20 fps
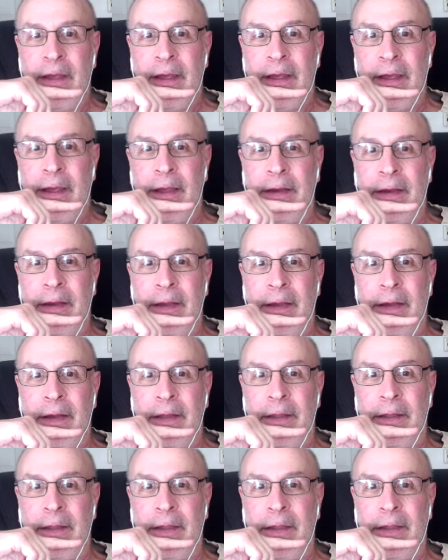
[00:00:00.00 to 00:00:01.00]
And
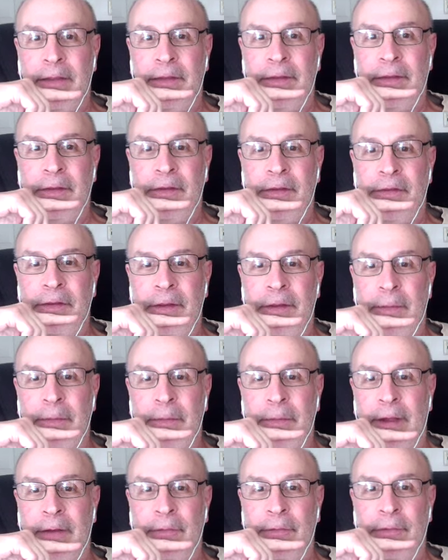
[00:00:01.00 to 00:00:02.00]
the hint is he
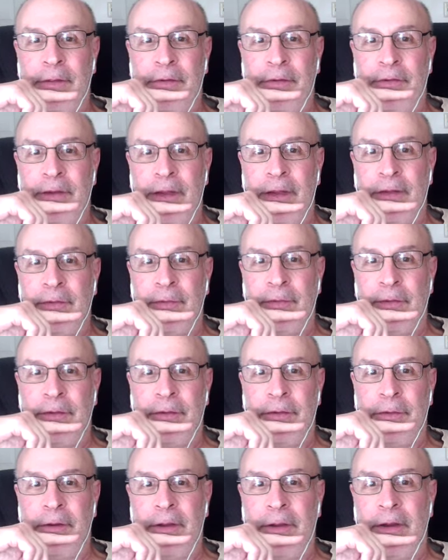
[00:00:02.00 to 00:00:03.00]
played for the Jets for
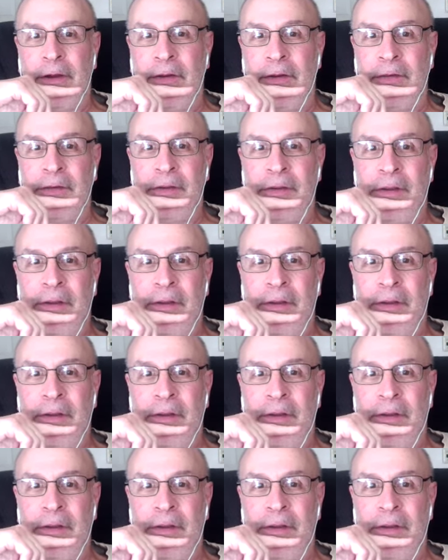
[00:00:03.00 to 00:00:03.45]
2 years.